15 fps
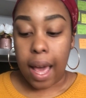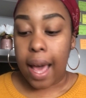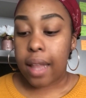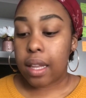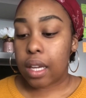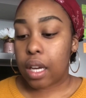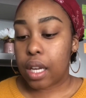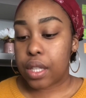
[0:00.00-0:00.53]

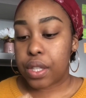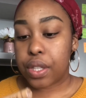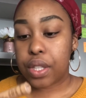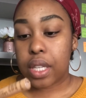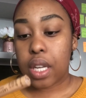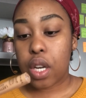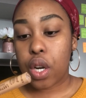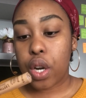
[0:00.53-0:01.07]
And the
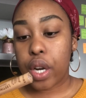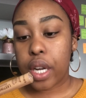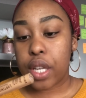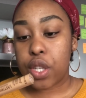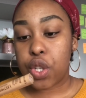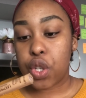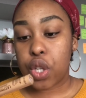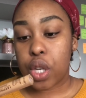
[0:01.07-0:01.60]
concealer
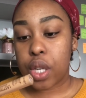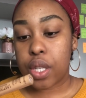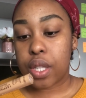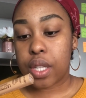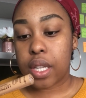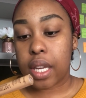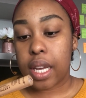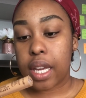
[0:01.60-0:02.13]
is
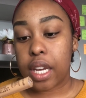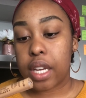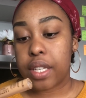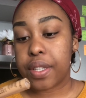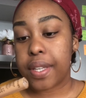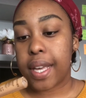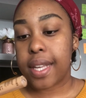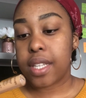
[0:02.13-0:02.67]
just
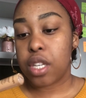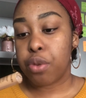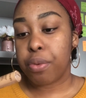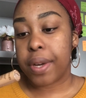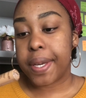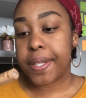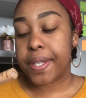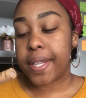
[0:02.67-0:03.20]
says
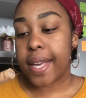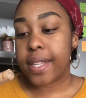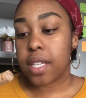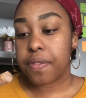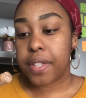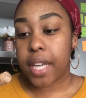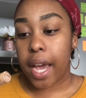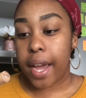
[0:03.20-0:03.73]
erase signs
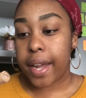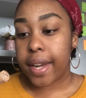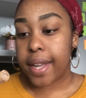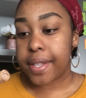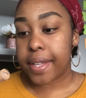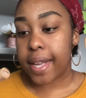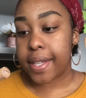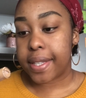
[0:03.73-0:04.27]
of
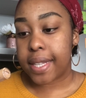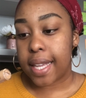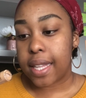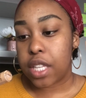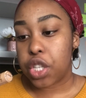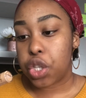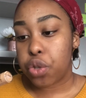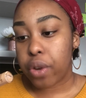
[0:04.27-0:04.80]
tiredness and daily
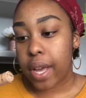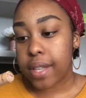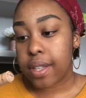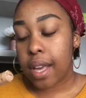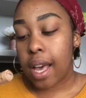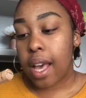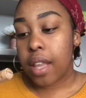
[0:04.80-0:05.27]
stress.